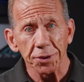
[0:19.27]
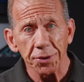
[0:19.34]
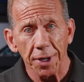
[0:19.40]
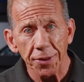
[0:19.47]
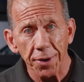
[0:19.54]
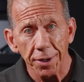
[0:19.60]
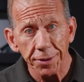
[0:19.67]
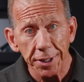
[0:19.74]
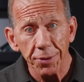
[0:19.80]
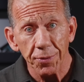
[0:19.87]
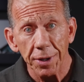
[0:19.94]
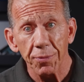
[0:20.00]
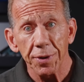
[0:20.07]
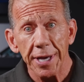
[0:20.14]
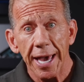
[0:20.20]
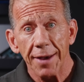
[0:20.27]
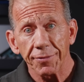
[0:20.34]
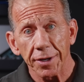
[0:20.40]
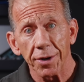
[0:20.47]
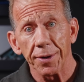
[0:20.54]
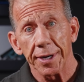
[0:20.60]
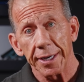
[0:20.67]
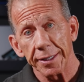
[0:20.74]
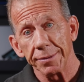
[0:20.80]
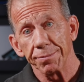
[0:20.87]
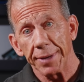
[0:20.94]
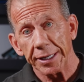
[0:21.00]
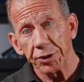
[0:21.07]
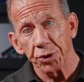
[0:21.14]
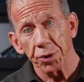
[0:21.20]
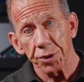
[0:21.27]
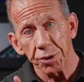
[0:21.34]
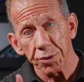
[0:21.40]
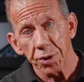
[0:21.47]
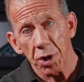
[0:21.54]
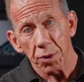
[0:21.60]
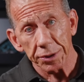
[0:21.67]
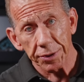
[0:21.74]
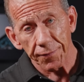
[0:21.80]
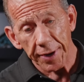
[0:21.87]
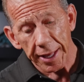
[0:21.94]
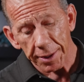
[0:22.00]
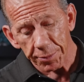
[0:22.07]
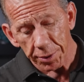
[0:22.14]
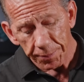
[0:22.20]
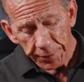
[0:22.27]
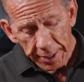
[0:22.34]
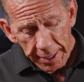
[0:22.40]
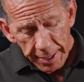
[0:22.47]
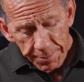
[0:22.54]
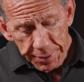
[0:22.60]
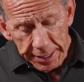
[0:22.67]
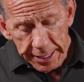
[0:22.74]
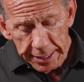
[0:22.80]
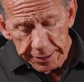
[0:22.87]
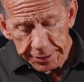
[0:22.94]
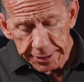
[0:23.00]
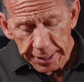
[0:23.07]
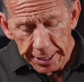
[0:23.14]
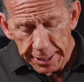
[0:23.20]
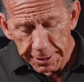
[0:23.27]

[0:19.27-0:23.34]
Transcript: So I thought, you know what, we have to go ahead and make sure you know it's available, because